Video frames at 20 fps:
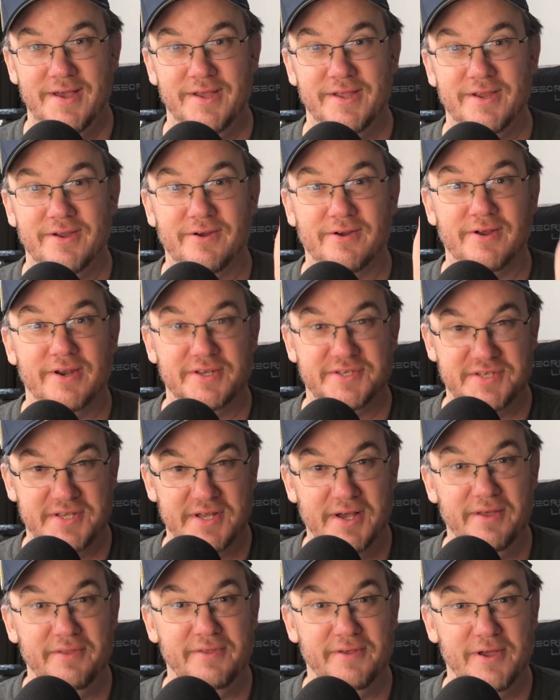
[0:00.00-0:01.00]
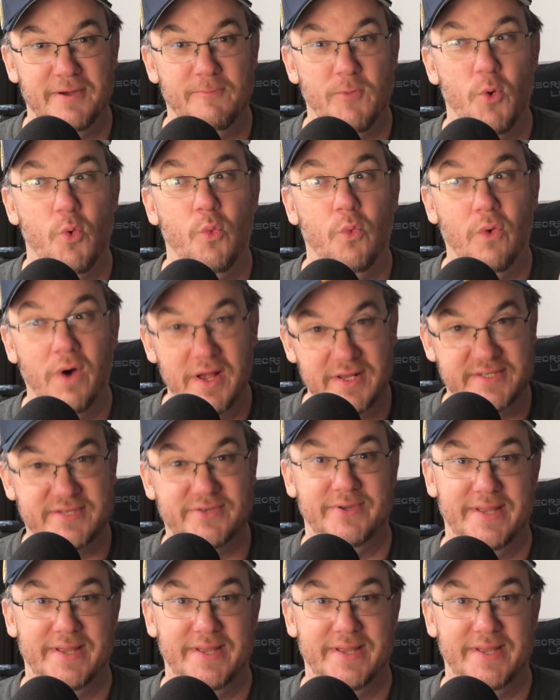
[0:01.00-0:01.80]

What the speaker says: You're going to tell them what to